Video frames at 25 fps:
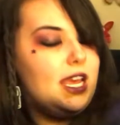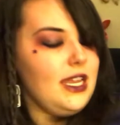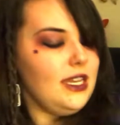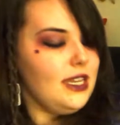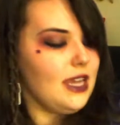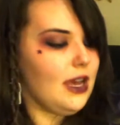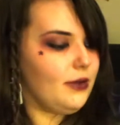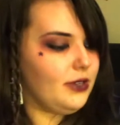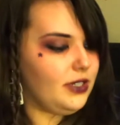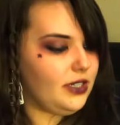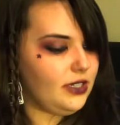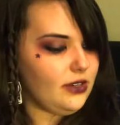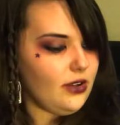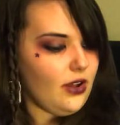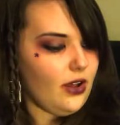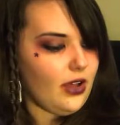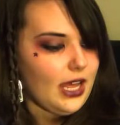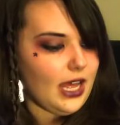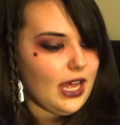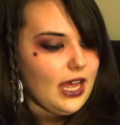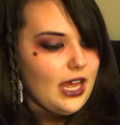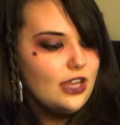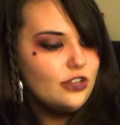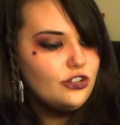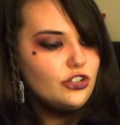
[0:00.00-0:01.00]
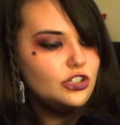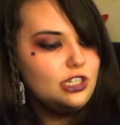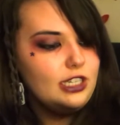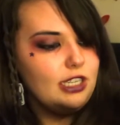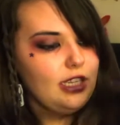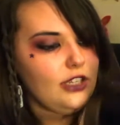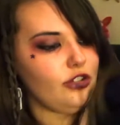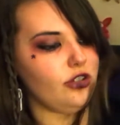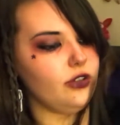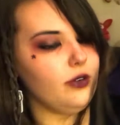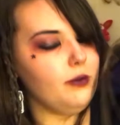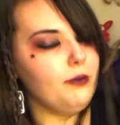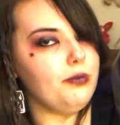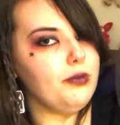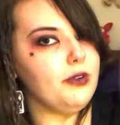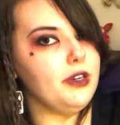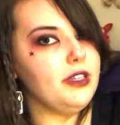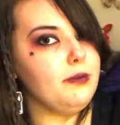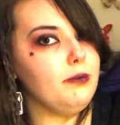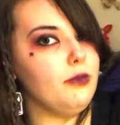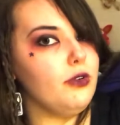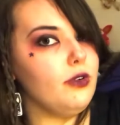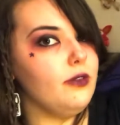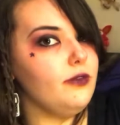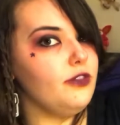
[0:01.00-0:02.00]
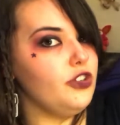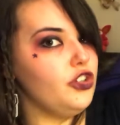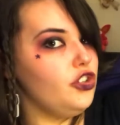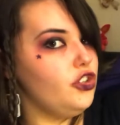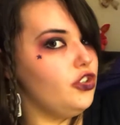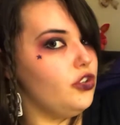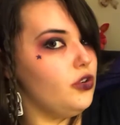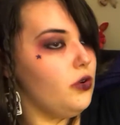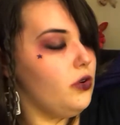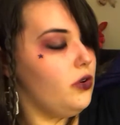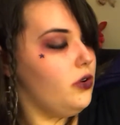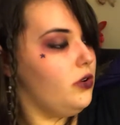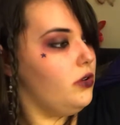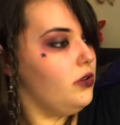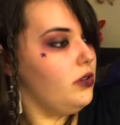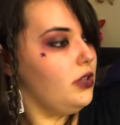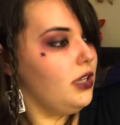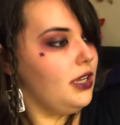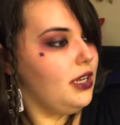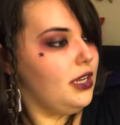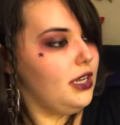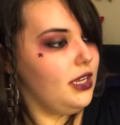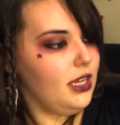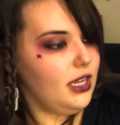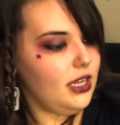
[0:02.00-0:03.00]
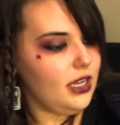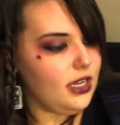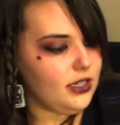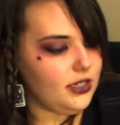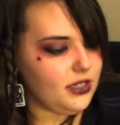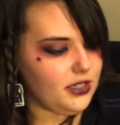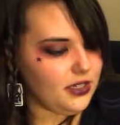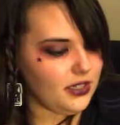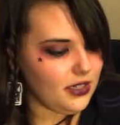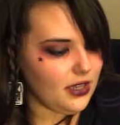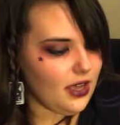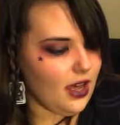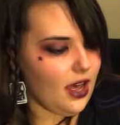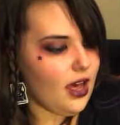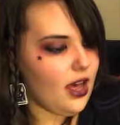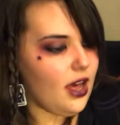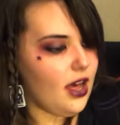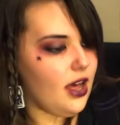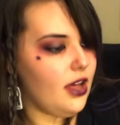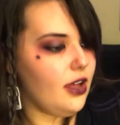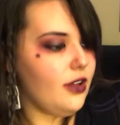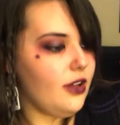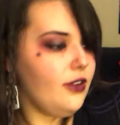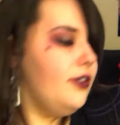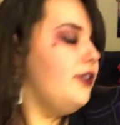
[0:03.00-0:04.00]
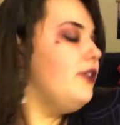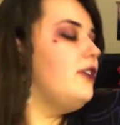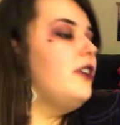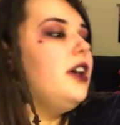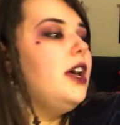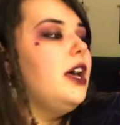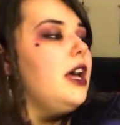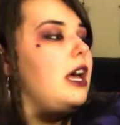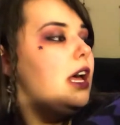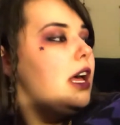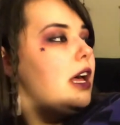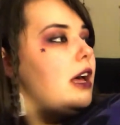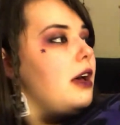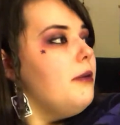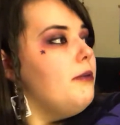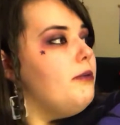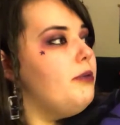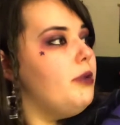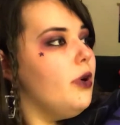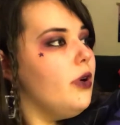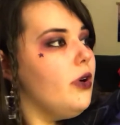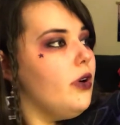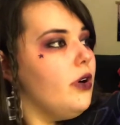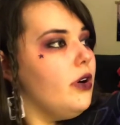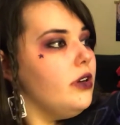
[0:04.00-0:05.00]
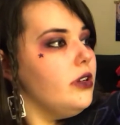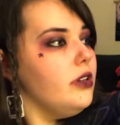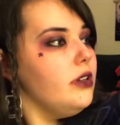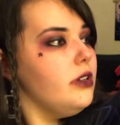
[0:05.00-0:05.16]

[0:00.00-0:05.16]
Now, it's not actually a jumper, it's more of a shawl, a scarf, but